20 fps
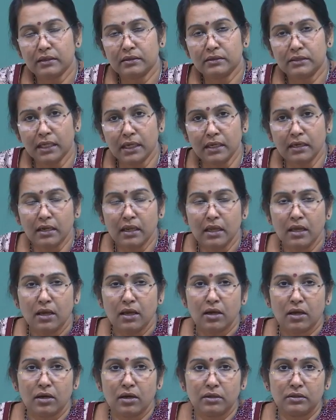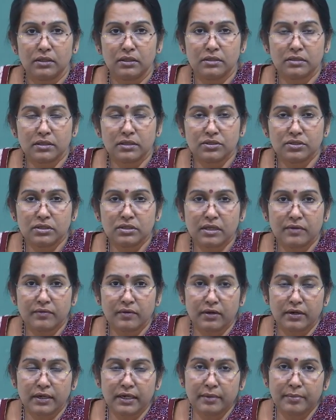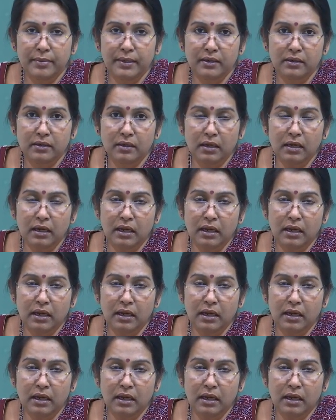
done, or the researchers have already been done,